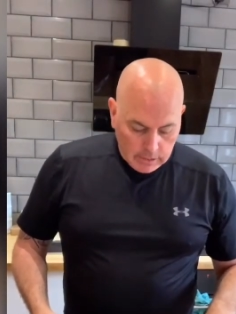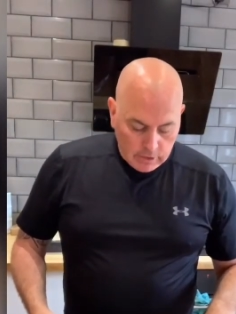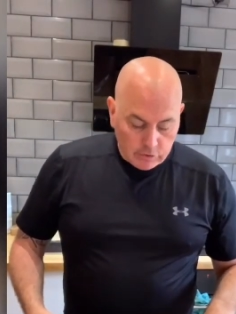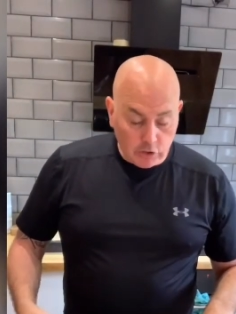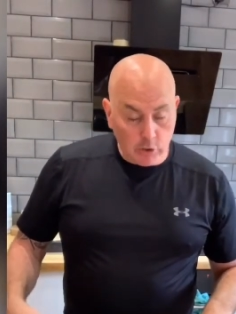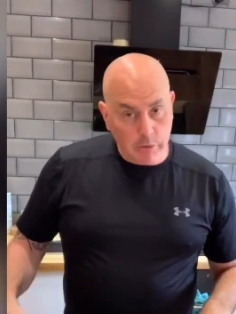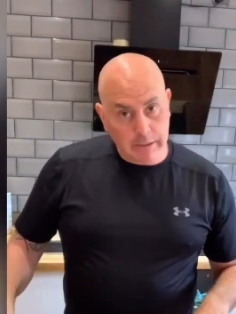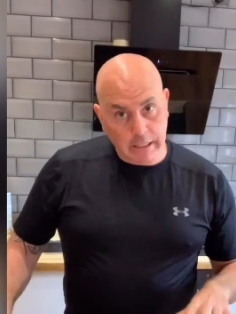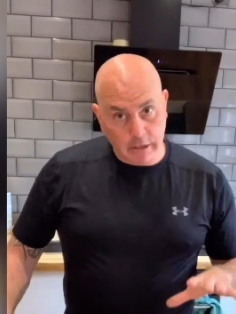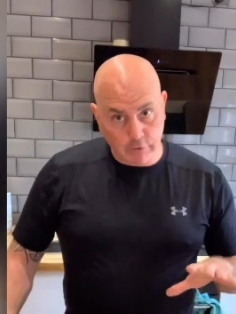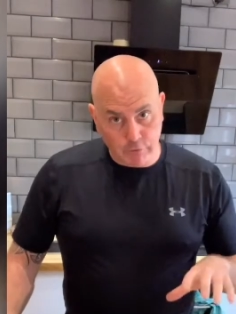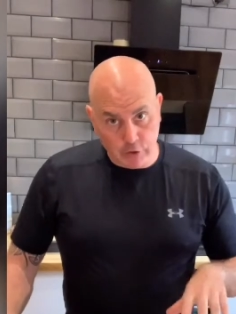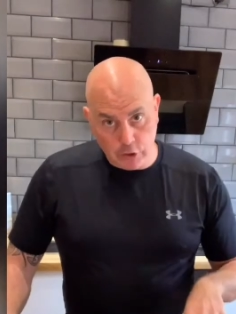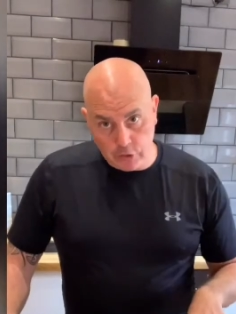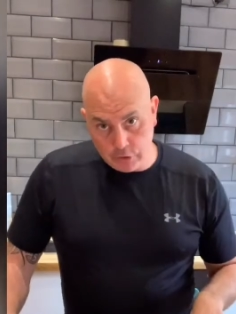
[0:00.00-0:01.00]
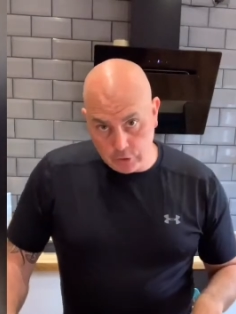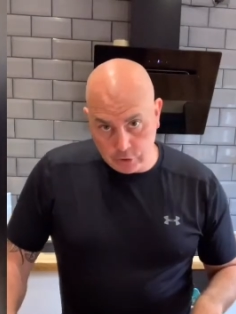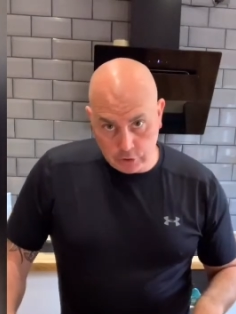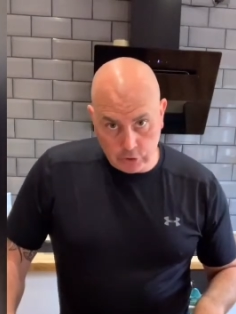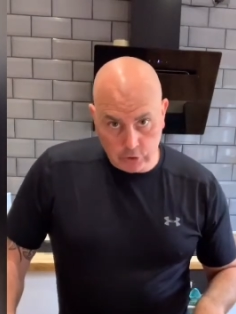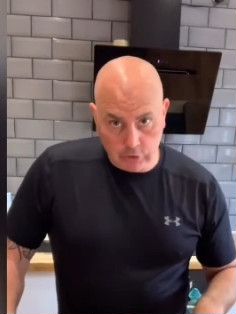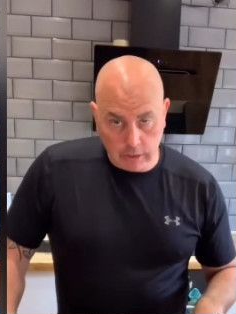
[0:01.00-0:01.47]
So without further
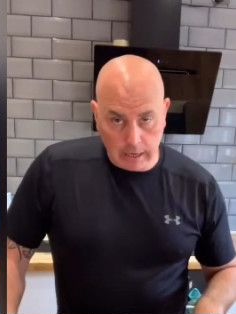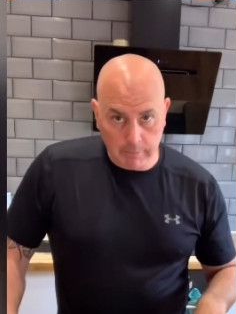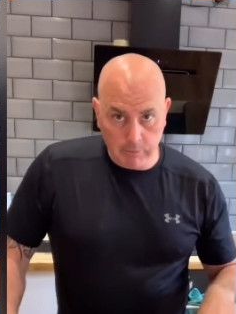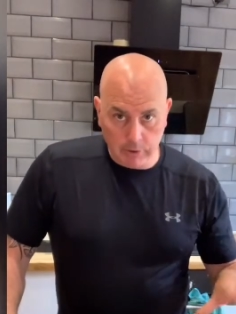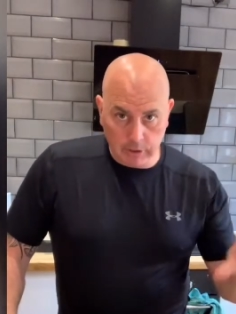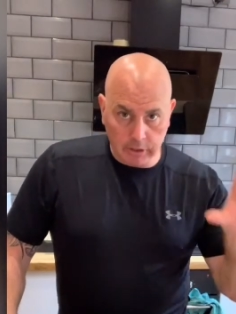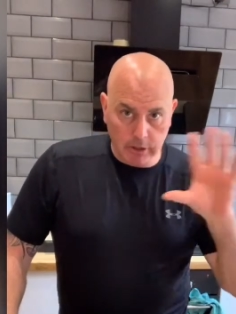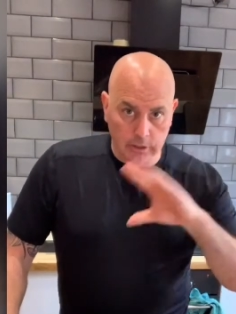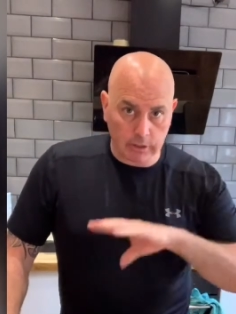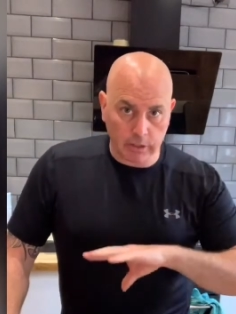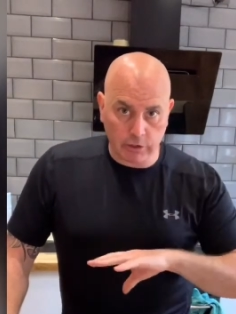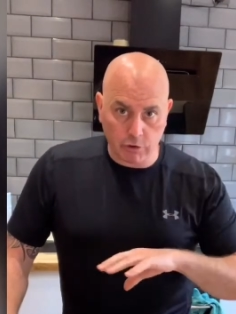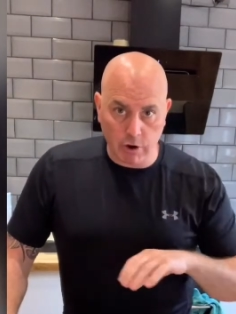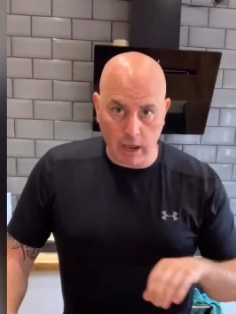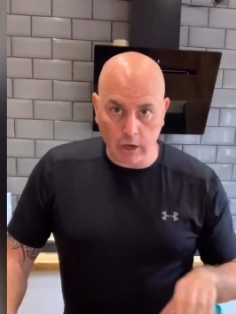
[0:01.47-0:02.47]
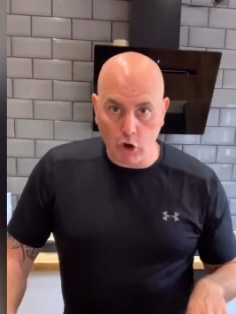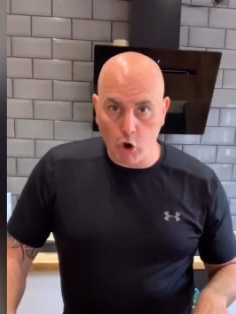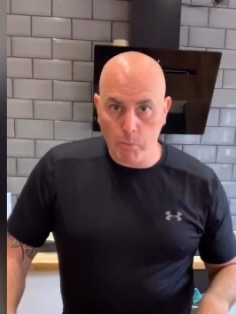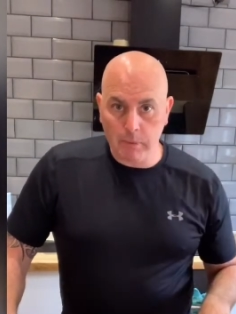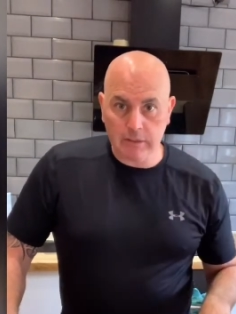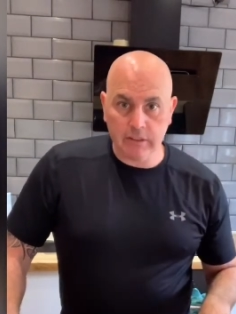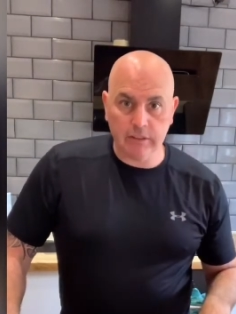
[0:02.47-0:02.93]
ado, I'm going to crack
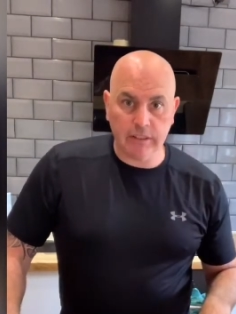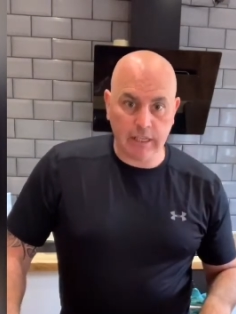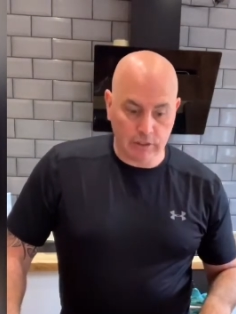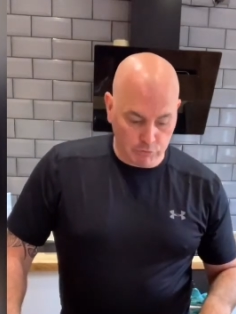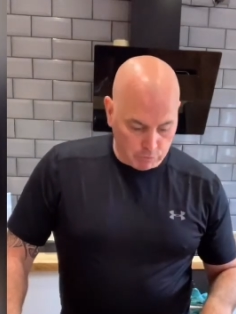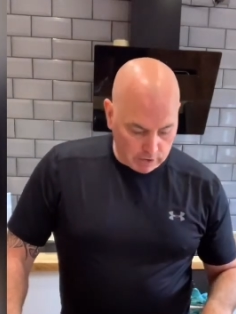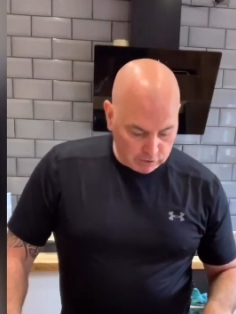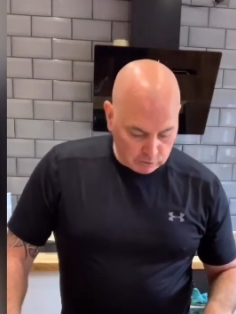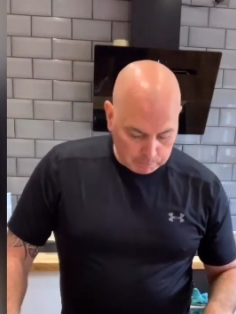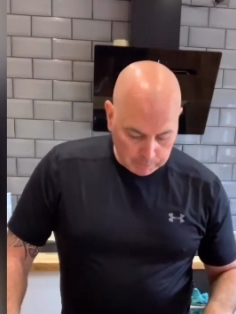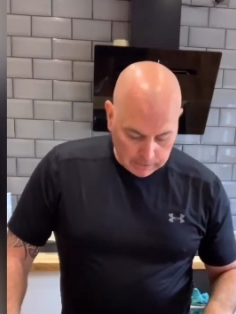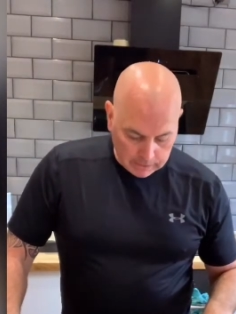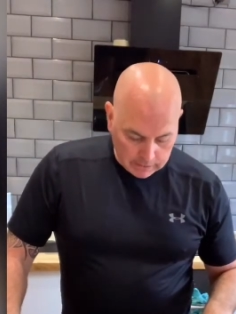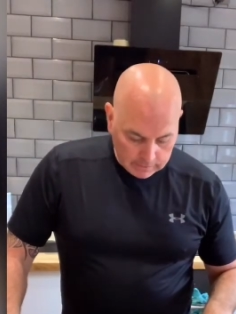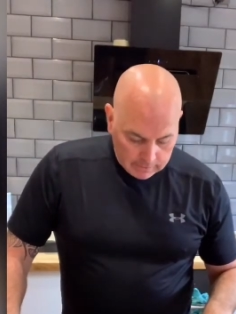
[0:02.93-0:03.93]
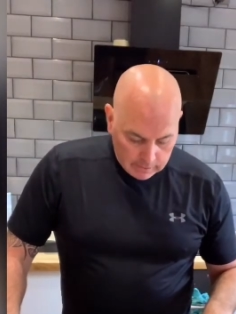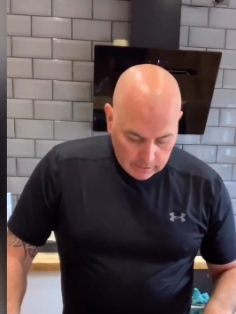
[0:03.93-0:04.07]
on with today's recipe.